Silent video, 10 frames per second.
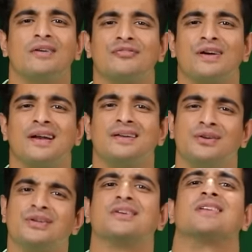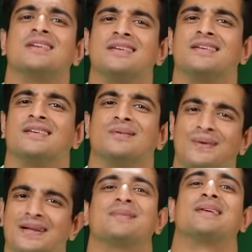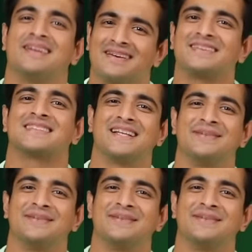my friend, you're here to learn. Welcome to T R S